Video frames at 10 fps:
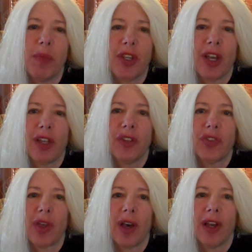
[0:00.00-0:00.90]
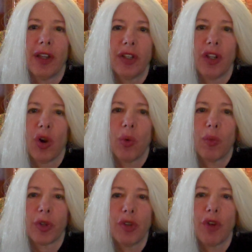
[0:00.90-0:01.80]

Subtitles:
because, you know,